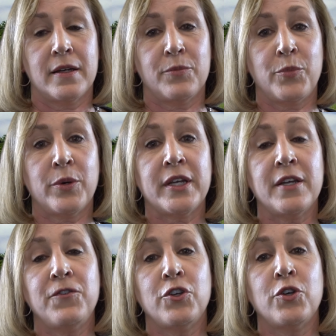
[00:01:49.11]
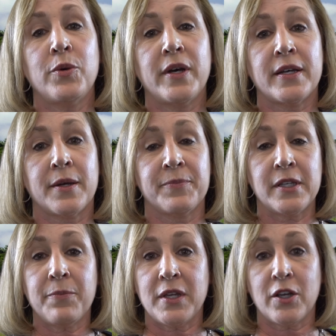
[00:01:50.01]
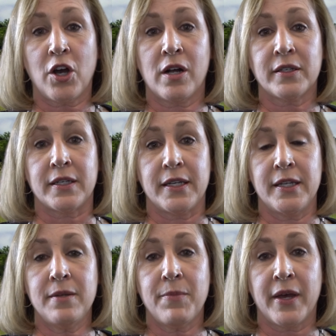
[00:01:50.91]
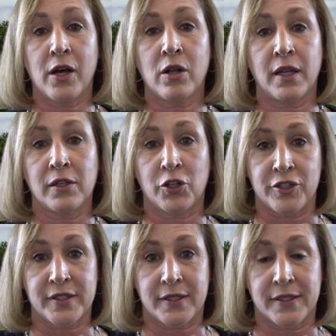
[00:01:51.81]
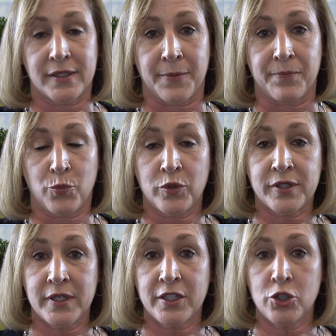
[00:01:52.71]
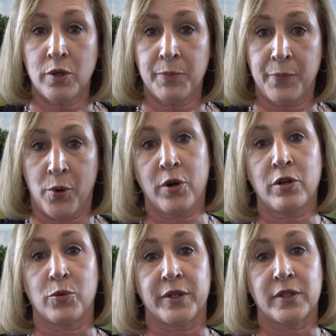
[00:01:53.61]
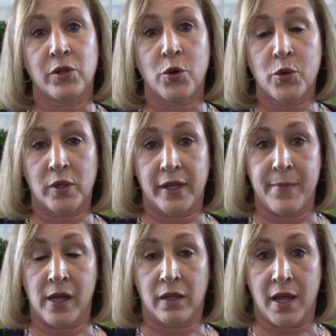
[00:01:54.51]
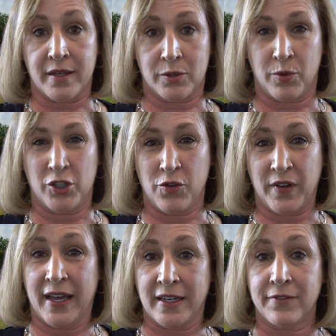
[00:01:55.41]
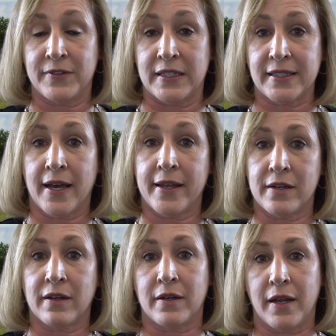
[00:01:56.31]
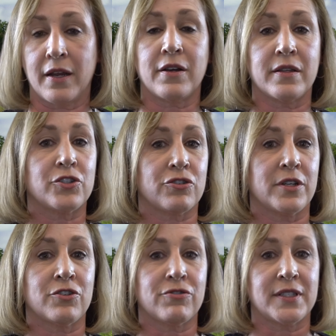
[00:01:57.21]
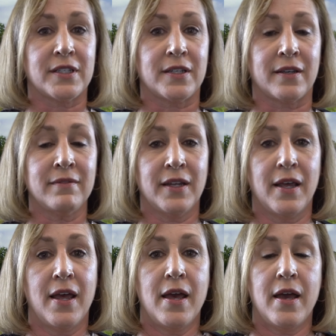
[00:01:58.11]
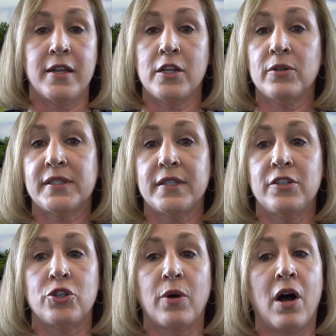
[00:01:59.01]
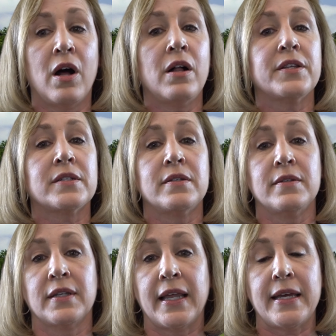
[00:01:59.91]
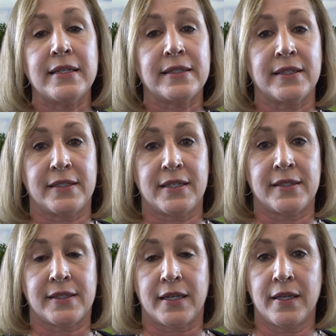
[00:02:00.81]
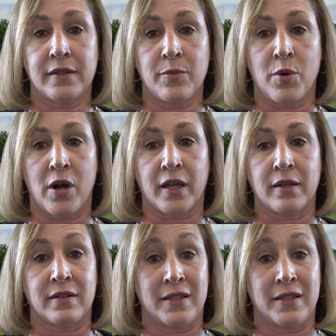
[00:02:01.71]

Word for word: We'll give you um, something called an email alert system. We'll set you up a portal with the local MLS once you've kind of decided on an area that you're interested in, and it'll send you all the latest listings that hit the market.